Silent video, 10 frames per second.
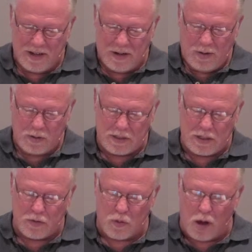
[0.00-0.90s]
We see
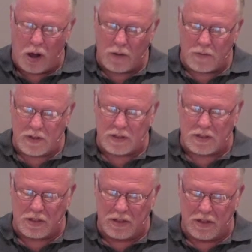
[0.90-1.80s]
through all of
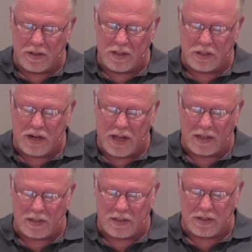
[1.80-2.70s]
these
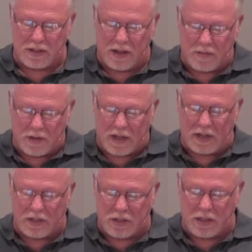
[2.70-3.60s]
challenges leveled
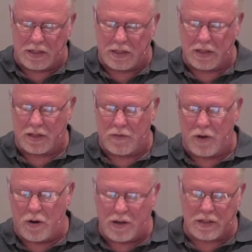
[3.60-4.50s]
against Jesus that the
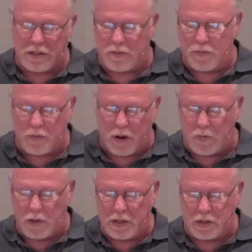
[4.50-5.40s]
various
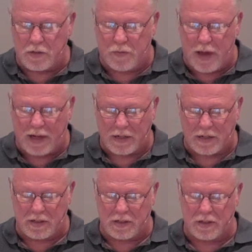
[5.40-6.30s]
religious
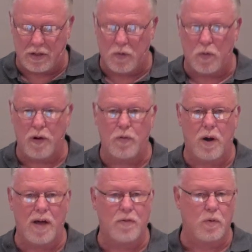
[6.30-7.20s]
factions were in
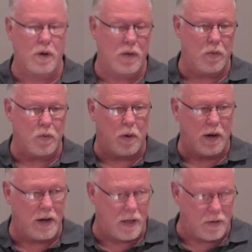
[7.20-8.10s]
rivalry with one
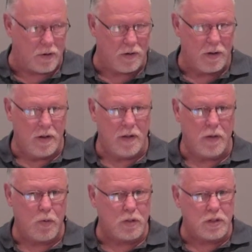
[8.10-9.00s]
another. They
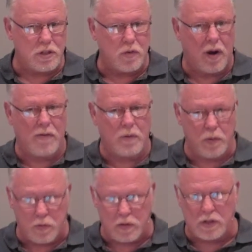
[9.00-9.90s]
weren't just in
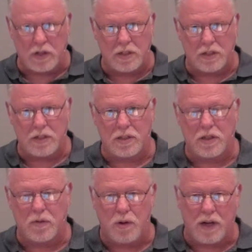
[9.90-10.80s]
rivalry with Jesus,
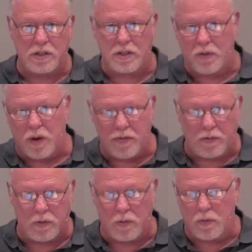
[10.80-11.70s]
they were actually in
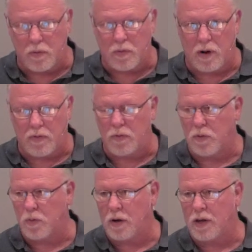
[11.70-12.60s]
rivalry
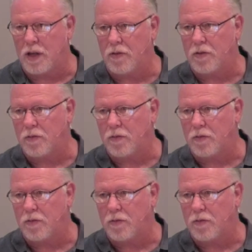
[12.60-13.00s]
with one another.